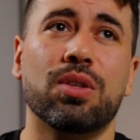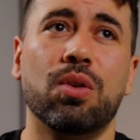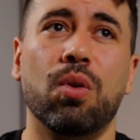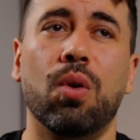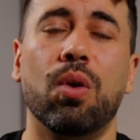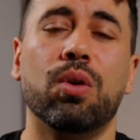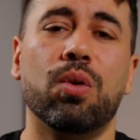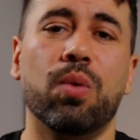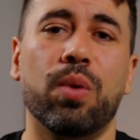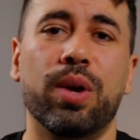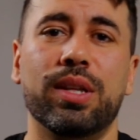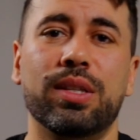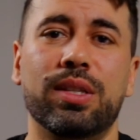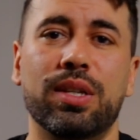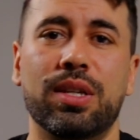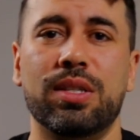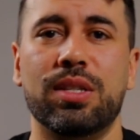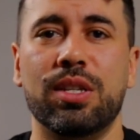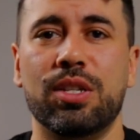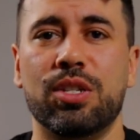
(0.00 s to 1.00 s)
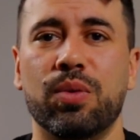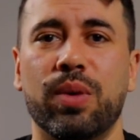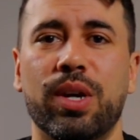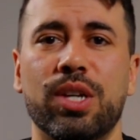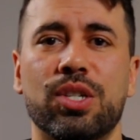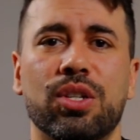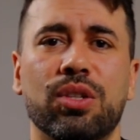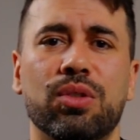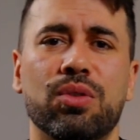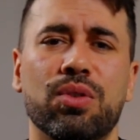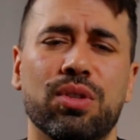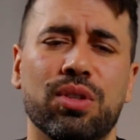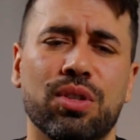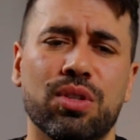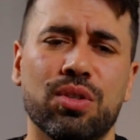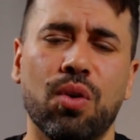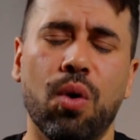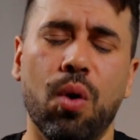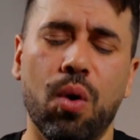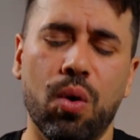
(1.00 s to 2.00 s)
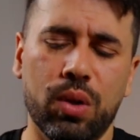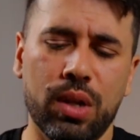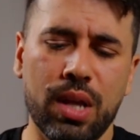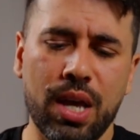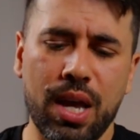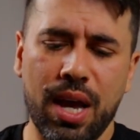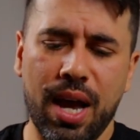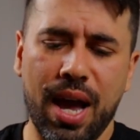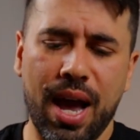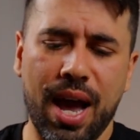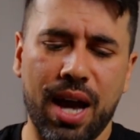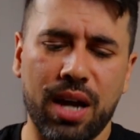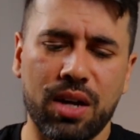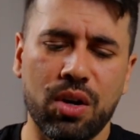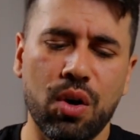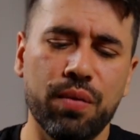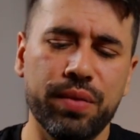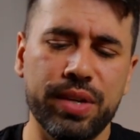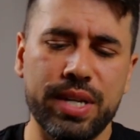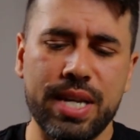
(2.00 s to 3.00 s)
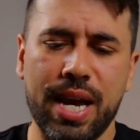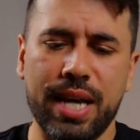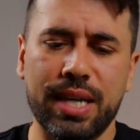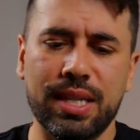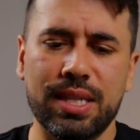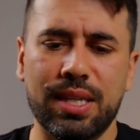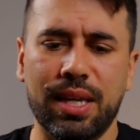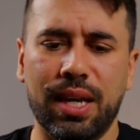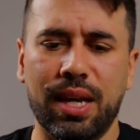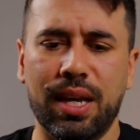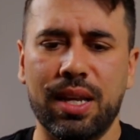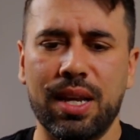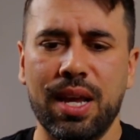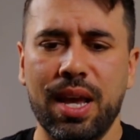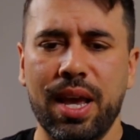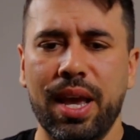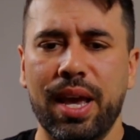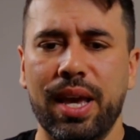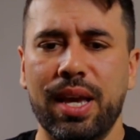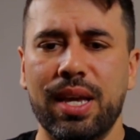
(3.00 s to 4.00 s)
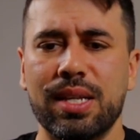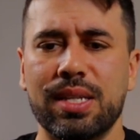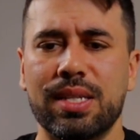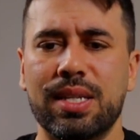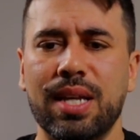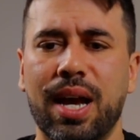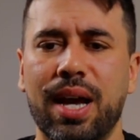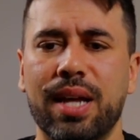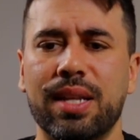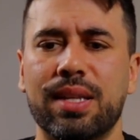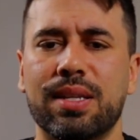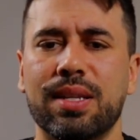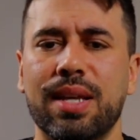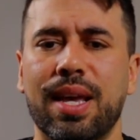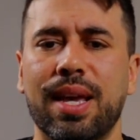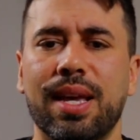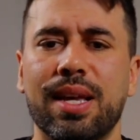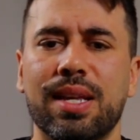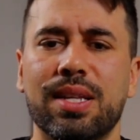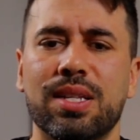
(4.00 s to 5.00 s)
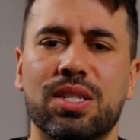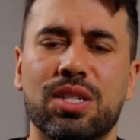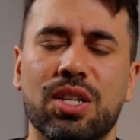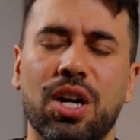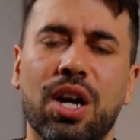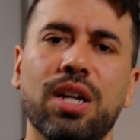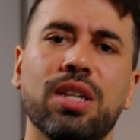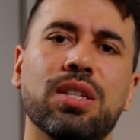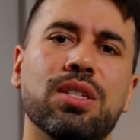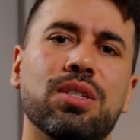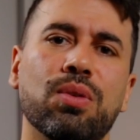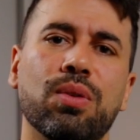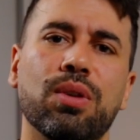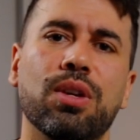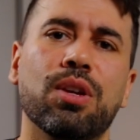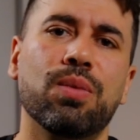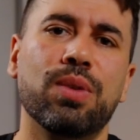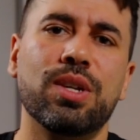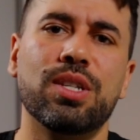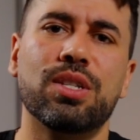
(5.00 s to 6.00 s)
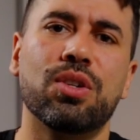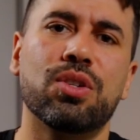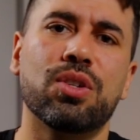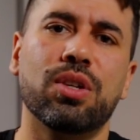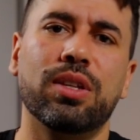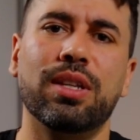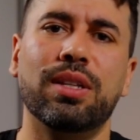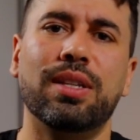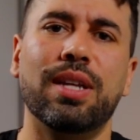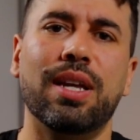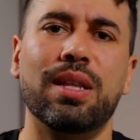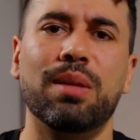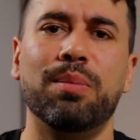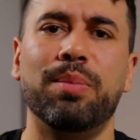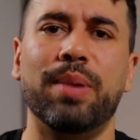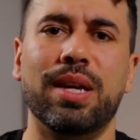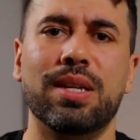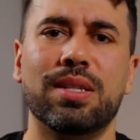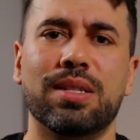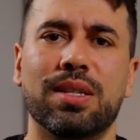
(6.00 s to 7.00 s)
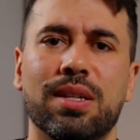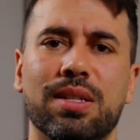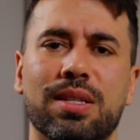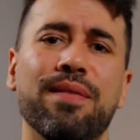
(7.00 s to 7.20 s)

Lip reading: this whole quarantine situation, during this whole COVID-19, is that start doing your research on a daily basis.